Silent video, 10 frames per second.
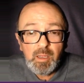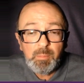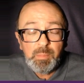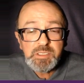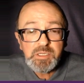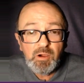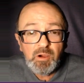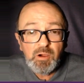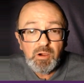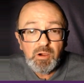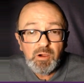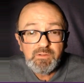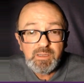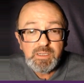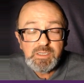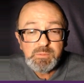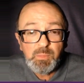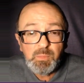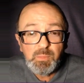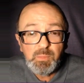picture of his
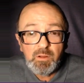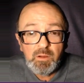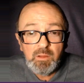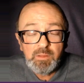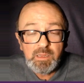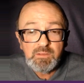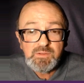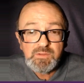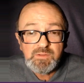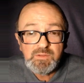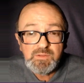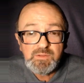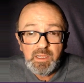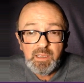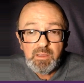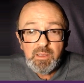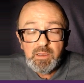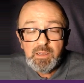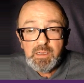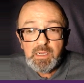portrait on the left side there,
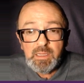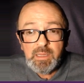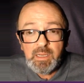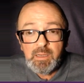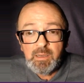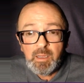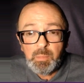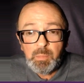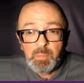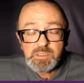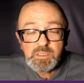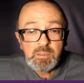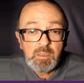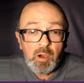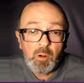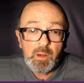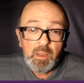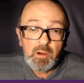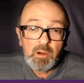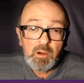and then a person holding
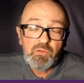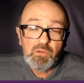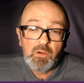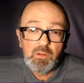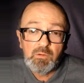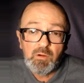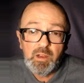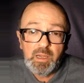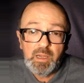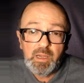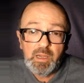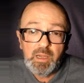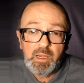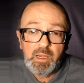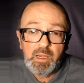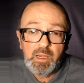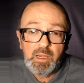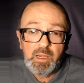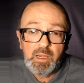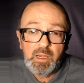a cross on the right hand side there.